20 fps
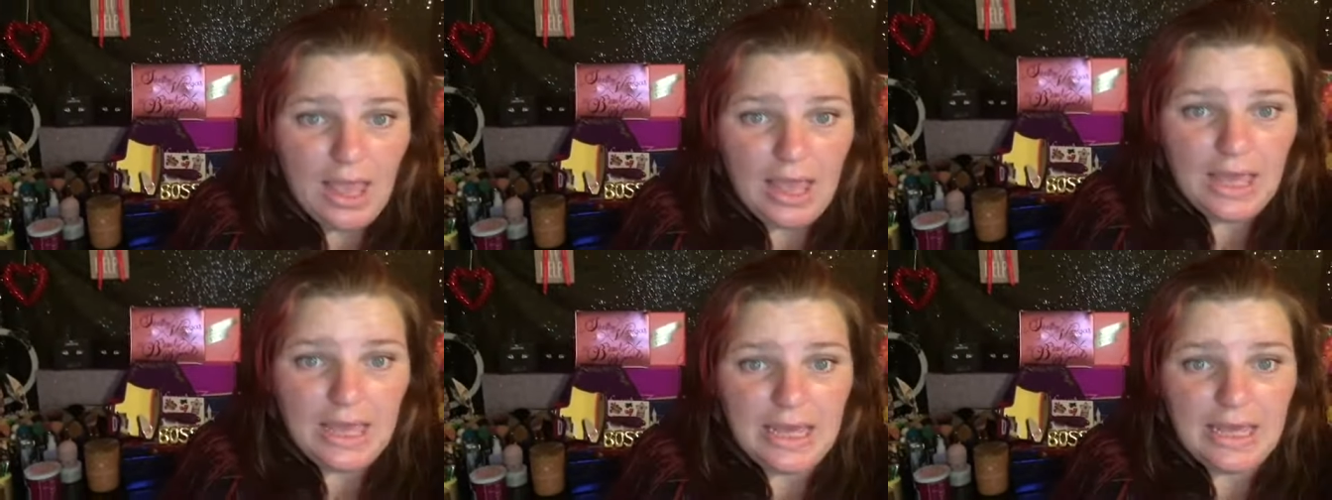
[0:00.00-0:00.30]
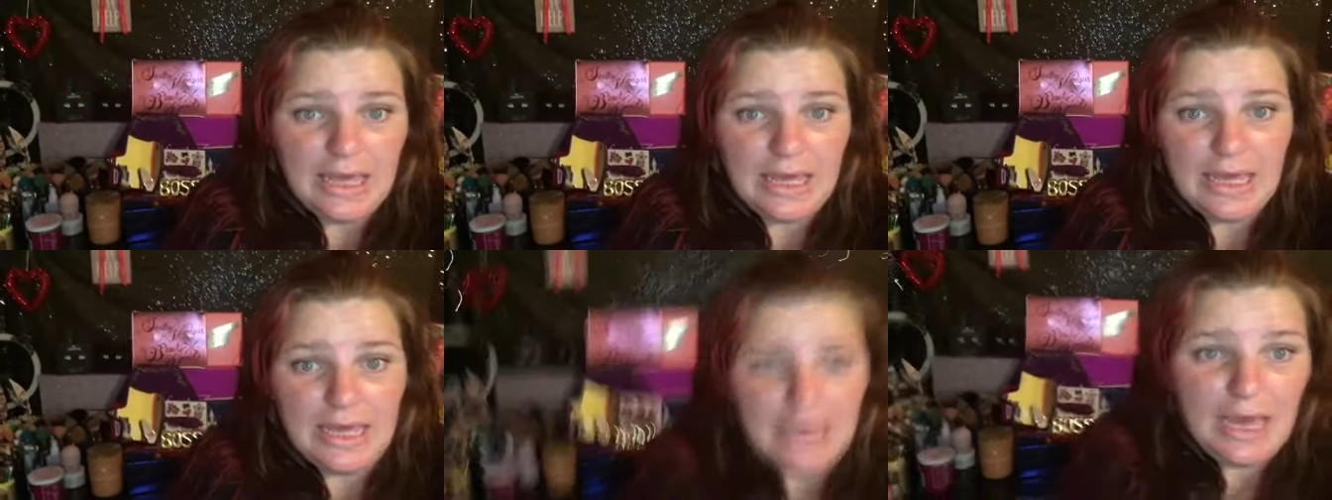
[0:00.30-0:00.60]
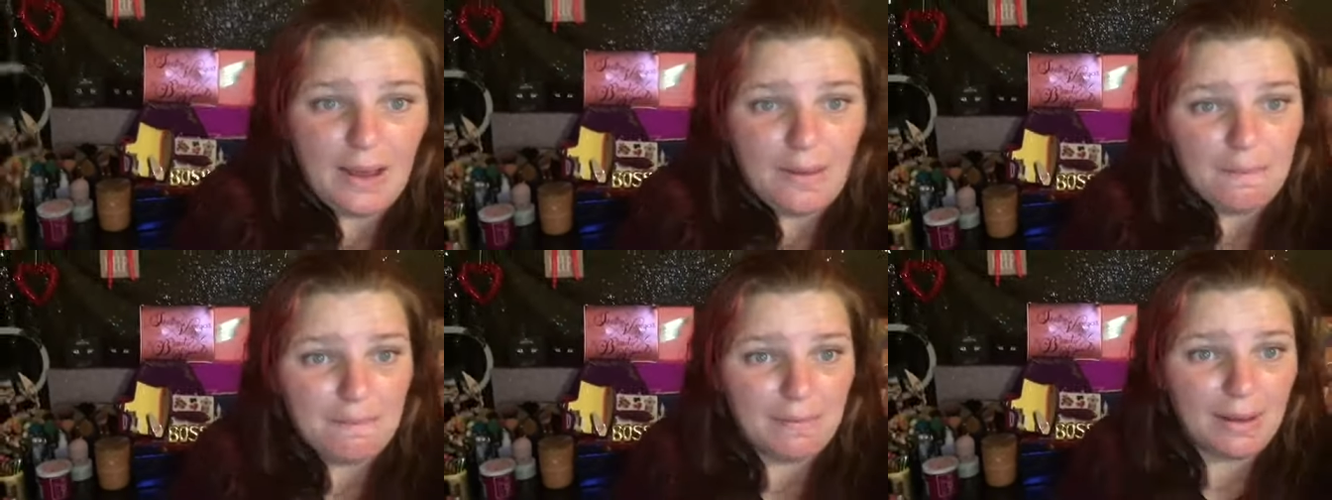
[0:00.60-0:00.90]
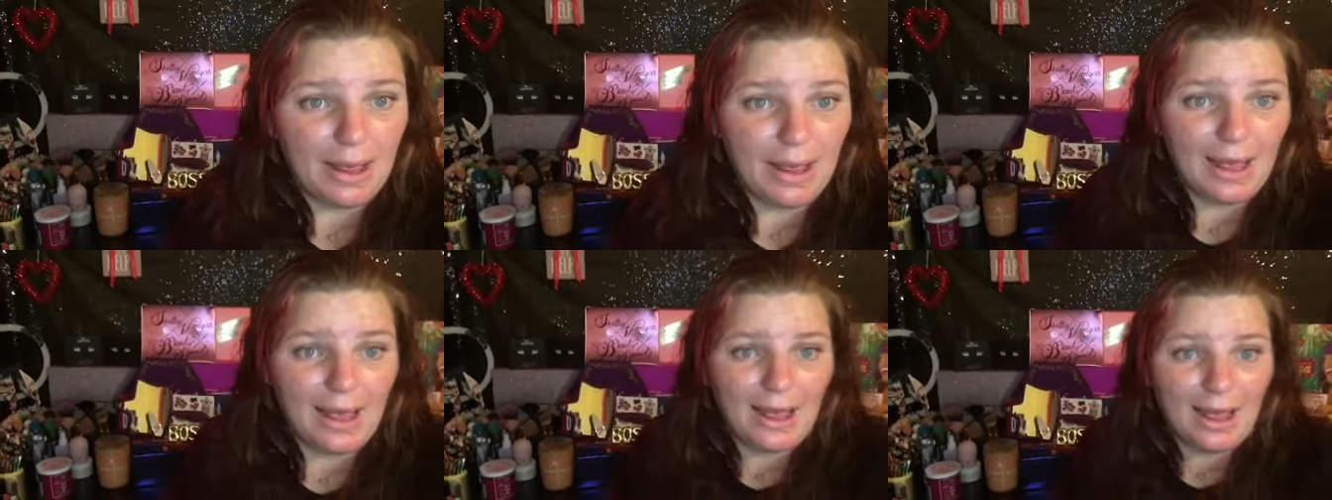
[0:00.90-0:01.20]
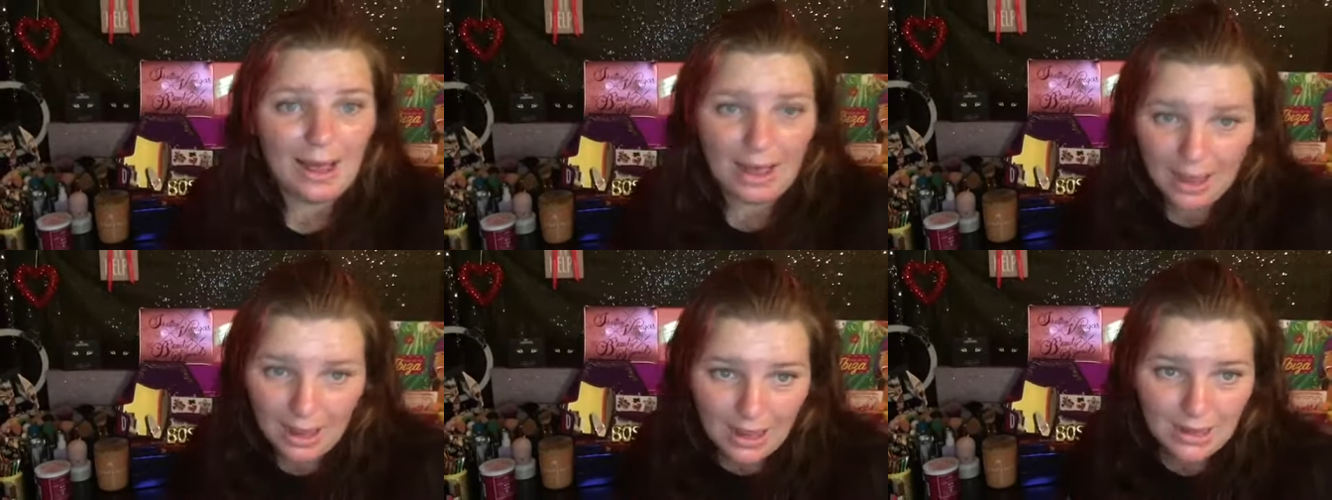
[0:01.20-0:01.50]
yep
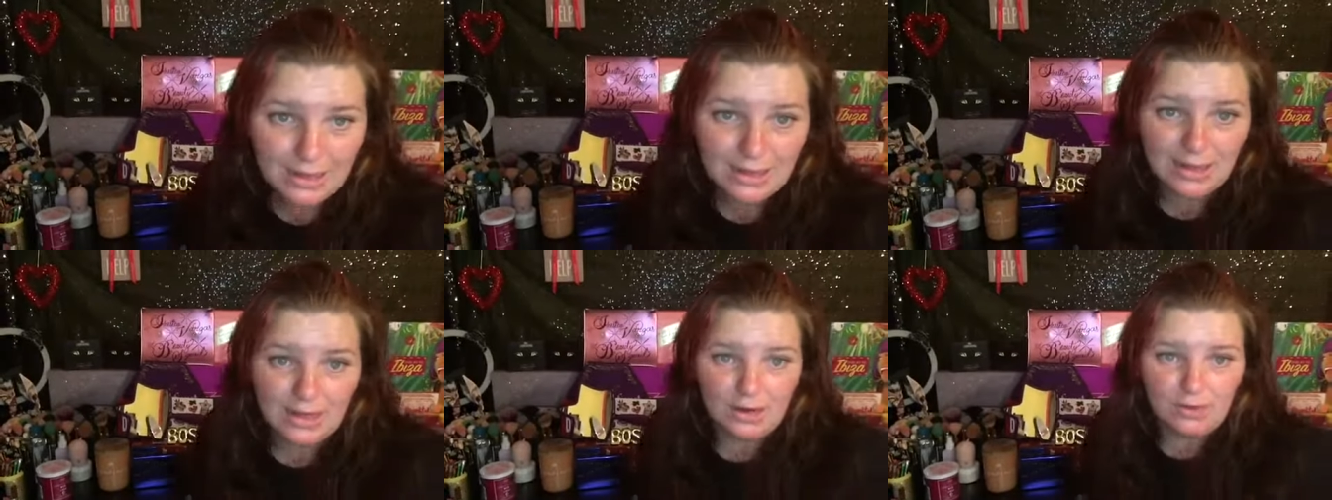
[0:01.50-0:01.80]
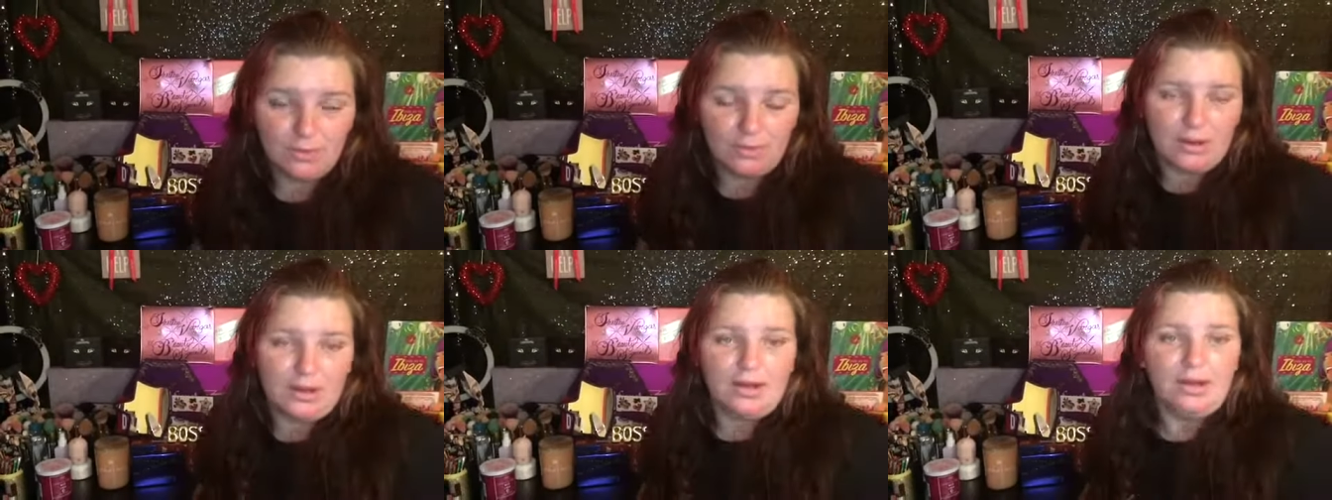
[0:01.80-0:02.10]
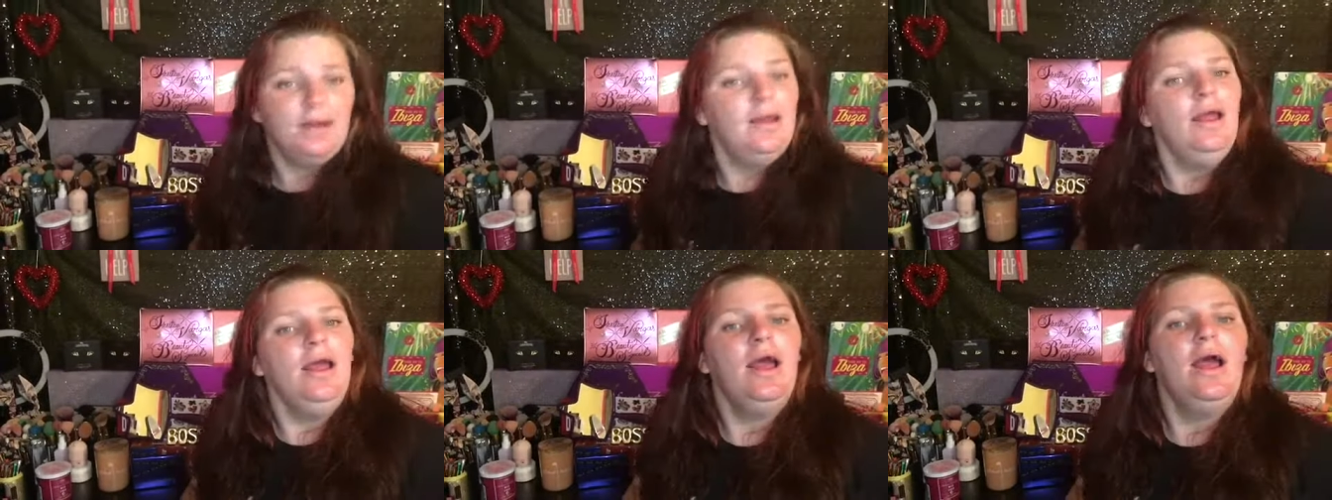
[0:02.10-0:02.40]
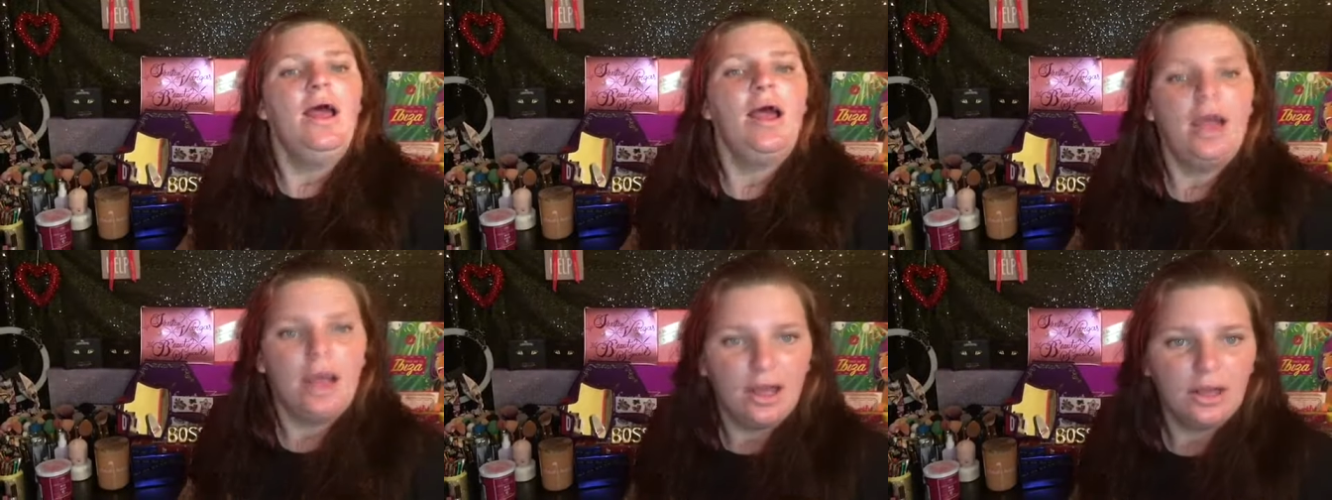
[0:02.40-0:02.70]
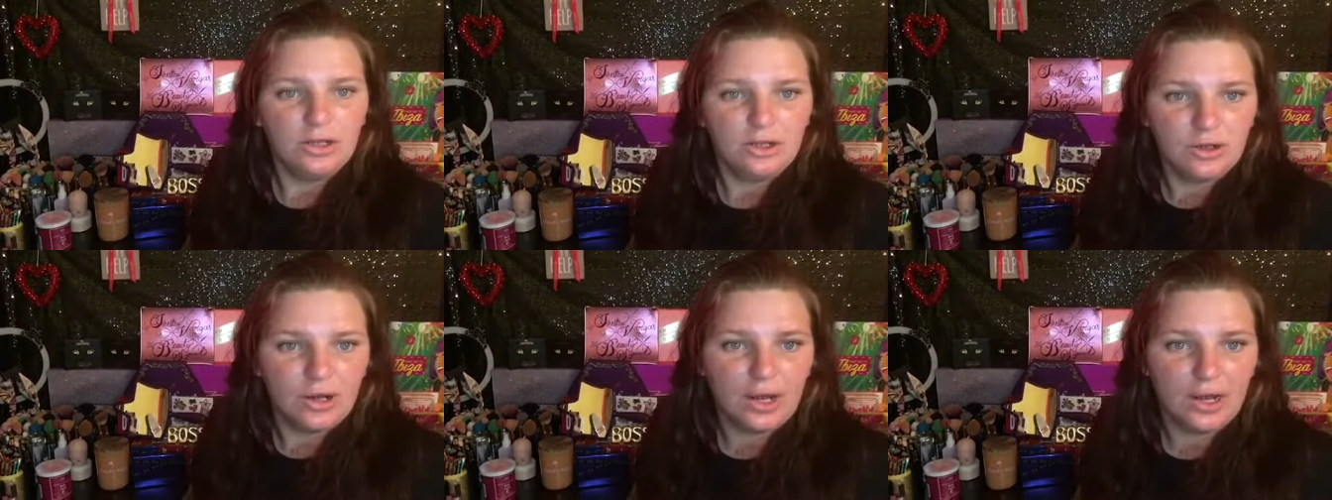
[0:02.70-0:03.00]
I said it right a
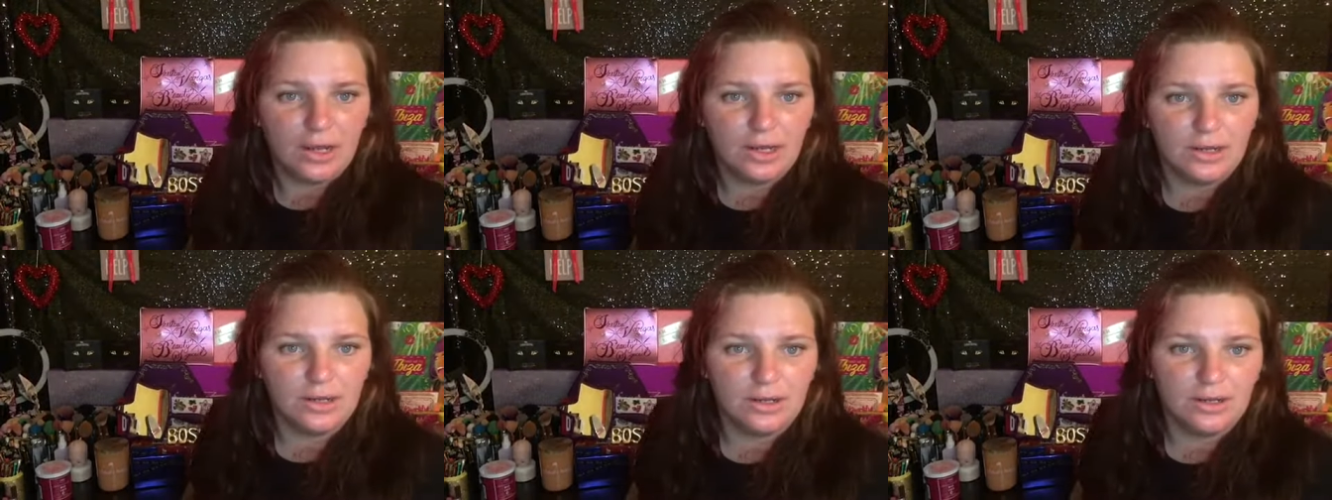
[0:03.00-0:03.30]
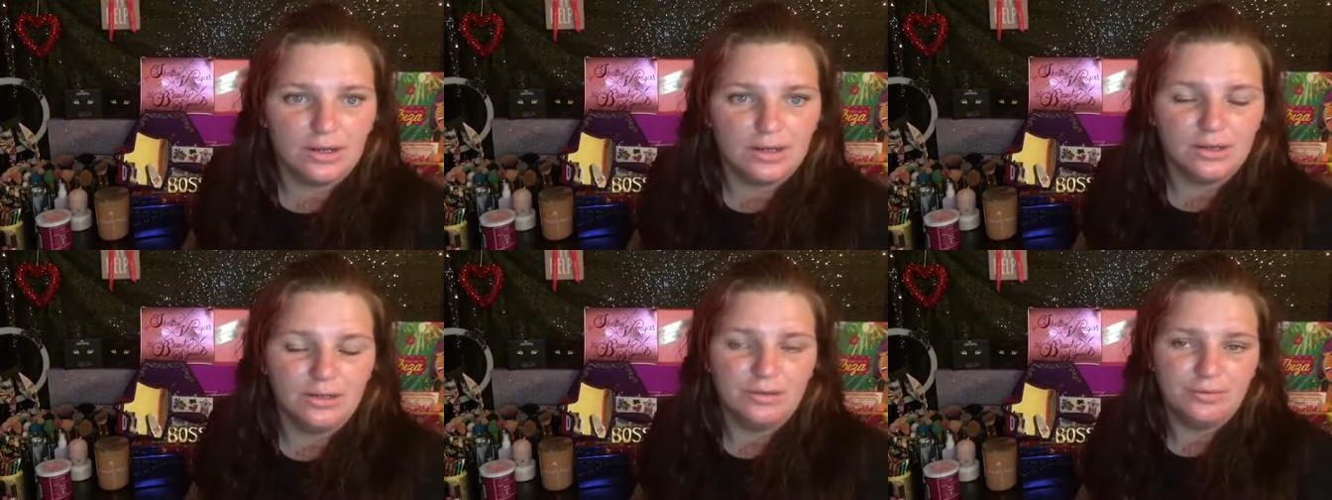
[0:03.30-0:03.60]
drag look